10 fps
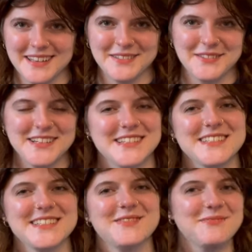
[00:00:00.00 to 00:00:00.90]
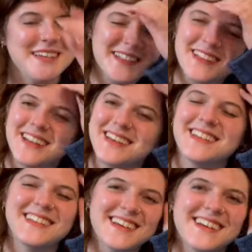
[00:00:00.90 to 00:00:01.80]
which is, to me,
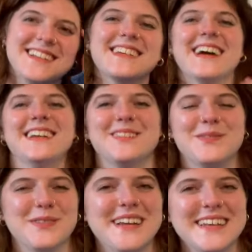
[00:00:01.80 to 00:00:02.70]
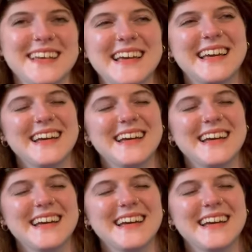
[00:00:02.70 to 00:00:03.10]
it's kind of funny.